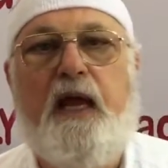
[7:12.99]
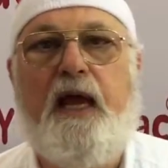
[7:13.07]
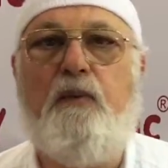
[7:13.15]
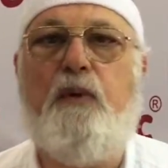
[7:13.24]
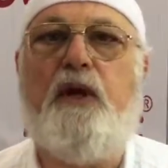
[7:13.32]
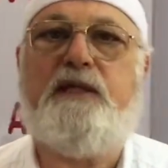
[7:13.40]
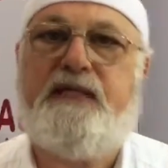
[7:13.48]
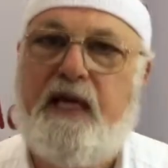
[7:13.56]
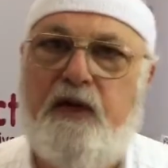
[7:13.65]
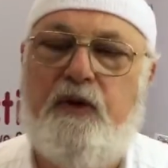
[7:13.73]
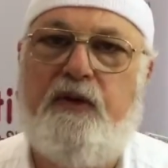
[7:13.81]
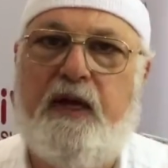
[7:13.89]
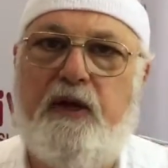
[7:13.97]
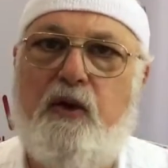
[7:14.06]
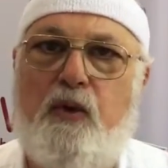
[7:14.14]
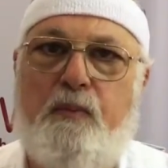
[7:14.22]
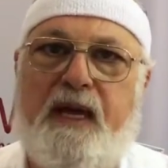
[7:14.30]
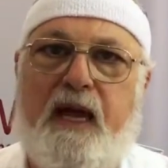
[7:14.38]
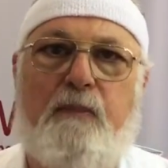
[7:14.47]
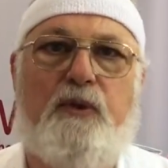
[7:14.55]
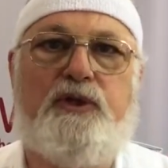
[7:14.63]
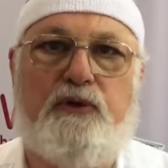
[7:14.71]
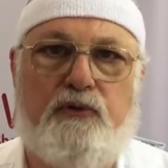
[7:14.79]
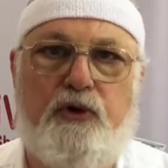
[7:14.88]
And we'll tell you that you'll be able
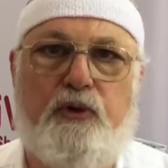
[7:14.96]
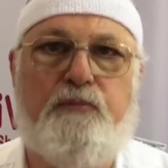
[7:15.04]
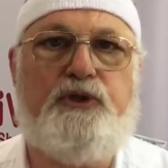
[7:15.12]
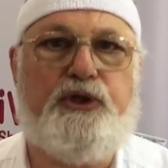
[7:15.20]
to groom